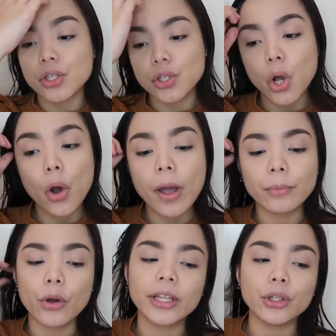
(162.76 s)
So,
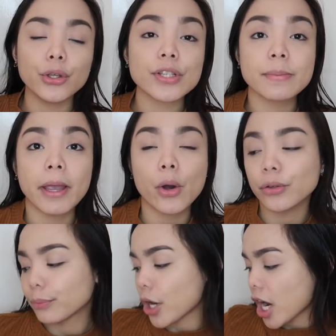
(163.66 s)
I'm going to use my
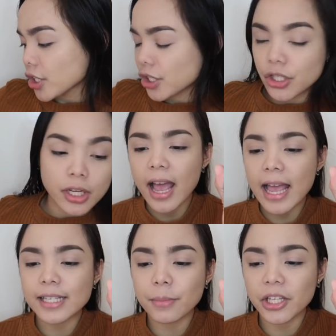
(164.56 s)
own brush
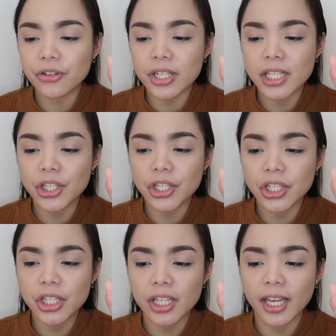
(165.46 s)
as my
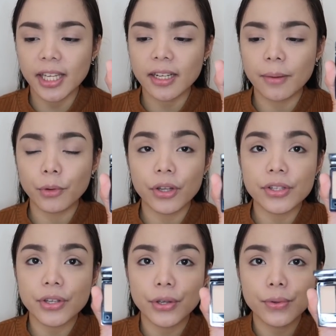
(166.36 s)
transition shade. I'm
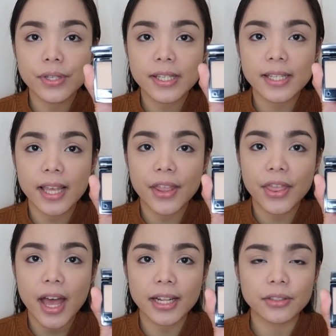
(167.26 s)
going to use
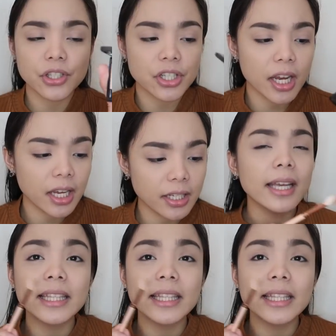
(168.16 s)
that shade.